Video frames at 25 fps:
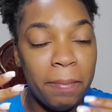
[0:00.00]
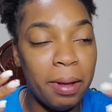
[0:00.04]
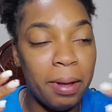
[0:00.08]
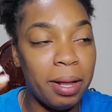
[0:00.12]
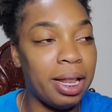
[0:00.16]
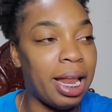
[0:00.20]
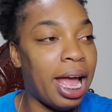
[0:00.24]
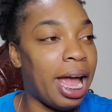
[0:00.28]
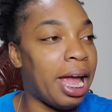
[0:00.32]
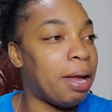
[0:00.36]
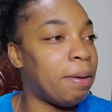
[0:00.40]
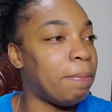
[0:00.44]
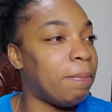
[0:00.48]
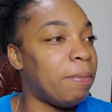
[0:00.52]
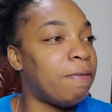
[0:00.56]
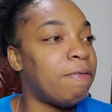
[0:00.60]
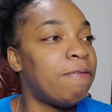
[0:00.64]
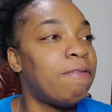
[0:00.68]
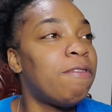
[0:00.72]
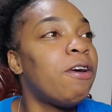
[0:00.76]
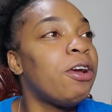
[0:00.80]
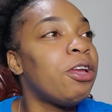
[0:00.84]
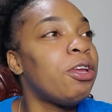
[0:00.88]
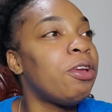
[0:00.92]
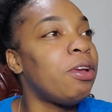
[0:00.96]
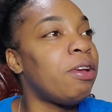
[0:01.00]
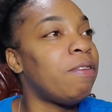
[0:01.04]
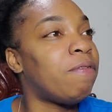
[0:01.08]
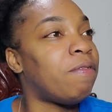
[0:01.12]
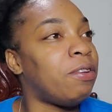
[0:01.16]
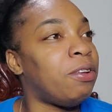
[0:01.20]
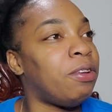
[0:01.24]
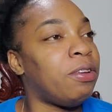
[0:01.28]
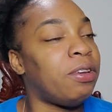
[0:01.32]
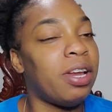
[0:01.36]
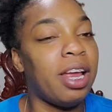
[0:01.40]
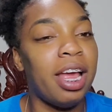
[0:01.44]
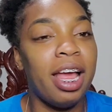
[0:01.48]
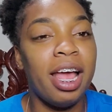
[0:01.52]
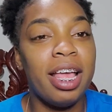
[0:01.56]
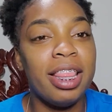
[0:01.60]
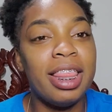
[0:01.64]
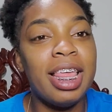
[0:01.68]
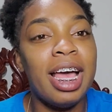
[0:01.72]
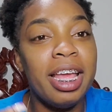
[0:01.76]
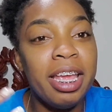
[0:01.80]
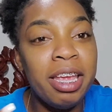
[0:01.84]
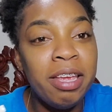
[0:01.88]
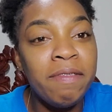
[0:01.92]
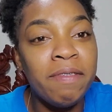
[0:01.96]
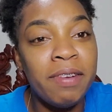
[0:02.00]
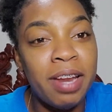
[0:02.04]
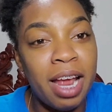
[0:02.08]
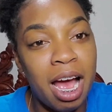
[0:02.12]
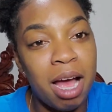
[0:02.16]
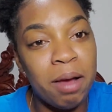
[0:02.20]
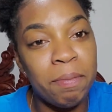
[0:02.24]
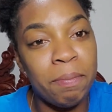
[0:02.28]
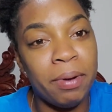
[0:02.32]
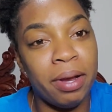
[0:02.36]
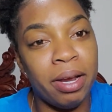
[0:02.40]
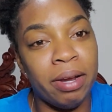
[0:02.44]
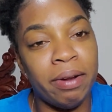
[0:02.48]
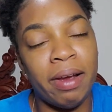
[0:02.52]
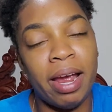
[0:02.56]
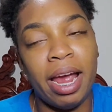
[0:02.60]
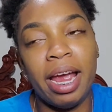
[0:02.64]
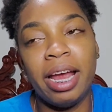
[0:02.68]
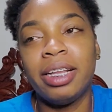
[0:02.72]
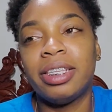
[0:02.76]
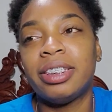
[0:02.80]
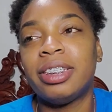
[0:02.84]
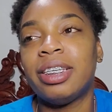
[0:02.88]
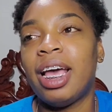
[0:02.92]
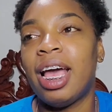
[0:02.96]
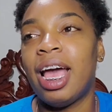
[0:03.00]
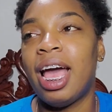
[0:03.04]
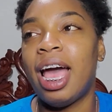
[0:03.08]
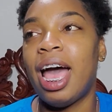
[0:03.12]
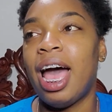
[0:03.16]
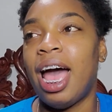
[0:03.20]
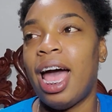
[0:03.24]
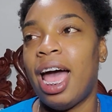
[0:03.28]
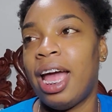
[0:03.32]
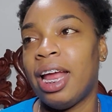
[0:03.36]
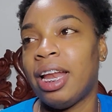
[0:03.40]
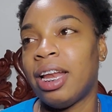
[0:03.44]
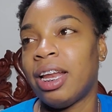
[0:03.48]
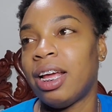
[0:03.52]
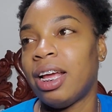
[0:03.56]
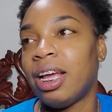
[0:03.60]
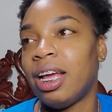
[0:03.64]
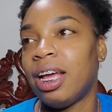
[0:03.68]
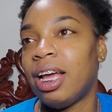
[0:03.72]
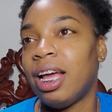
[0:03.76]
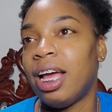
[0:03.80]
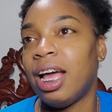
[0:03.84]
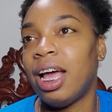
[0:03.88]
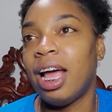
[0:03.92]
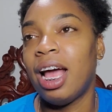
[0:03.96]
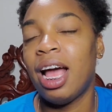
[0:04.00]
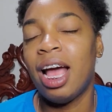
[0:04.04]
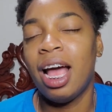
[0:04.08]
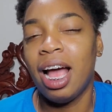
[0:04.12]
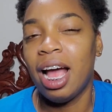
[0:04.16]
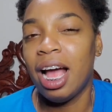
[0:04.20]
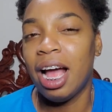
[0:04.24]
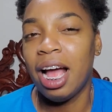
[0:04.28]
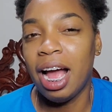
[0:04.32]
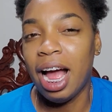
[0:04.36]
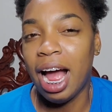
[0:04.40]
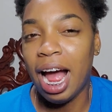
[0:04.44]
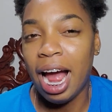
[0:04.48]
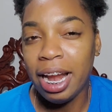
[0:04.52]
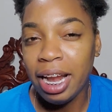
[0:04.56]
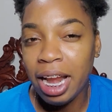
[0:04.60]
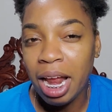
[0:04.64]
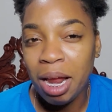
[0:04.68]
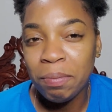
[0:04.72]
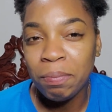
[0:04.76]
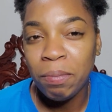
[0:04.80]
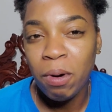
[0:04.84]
like before that even happened, right? And at that